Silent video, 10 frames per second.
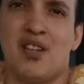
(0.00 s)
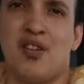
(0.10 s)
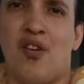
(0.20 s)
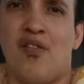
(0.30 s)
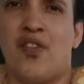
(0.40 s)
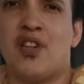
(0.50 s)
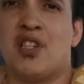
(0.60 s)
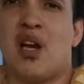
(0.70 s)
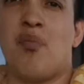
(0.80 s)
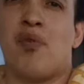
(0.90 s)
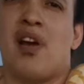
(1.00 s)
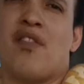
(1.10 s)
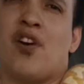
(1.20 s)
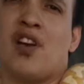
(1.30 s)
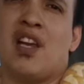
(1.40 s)
So first up we
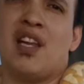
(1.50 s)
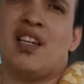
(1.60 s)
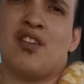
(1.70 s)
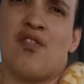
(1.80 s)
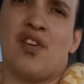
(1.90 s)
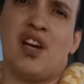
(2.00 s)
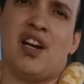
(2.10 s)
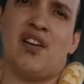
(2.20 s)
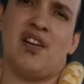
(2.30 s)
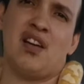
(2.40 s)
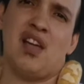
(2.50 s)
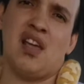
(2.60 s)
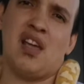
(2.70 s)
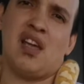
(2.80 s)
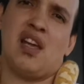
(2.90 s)
have Hercules over here.
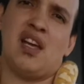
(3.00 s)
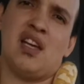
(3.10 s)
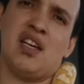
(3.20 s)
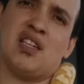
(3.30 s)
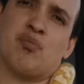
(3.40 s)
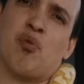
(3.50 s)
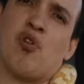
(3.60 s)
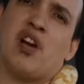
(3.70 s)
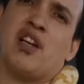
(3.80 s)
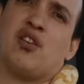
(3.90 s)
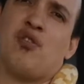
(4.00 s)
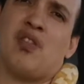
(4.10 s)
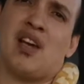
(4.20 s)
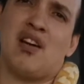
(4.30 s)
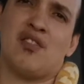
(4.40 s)
He is born in
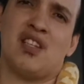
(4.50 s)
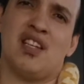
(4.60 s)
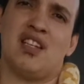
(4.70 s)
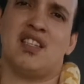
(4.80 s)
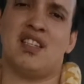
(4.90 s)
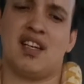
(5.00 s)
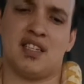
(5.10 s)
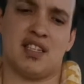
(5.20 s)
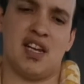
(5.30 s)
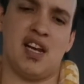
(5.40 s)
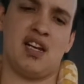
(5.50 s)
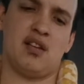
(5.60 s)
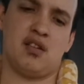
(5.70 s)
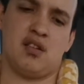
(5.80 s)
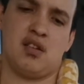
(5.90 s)

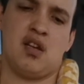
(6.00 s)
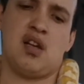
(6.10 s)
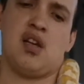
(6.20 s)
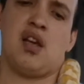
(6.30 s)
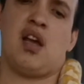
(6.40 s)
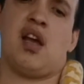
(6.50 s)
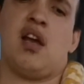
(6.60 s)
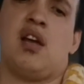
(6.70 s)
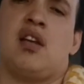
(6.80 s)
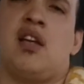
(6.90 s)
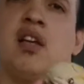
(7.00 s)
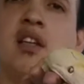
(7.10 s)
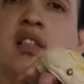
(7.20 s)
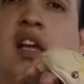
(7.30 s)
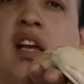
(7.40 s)
2016 and he
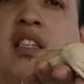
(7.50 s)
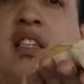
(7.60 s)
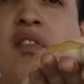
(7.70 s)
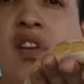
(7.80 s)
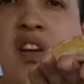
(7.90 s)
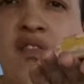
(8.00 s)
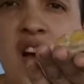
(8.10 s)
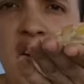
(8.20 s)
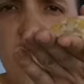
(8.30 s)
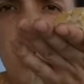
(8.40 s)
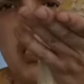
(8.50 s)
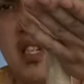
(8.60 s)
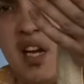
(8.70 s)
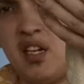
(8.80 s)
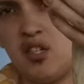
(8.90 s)
is a
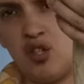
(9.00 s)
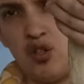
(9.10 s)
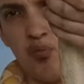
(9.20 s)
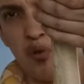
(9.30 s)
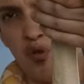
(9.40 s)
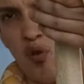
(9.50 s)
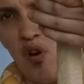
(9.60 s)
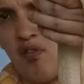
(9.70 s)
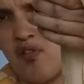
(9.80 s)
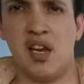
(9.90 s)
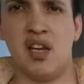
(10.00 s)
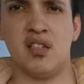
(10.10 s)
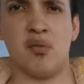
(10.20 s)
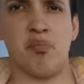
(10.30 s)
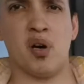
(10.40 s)
75% Super Dwarf. He
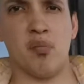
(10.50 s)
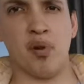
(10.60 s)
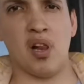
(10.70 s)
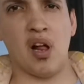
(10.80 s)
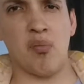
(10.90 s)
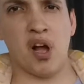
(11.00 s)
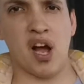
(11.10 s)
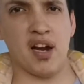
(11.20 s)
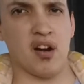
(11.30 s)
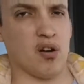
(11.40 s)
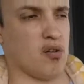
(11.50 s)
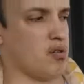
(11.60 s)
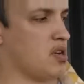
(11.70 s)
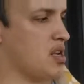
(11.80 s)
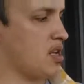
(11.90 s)
is a purple albino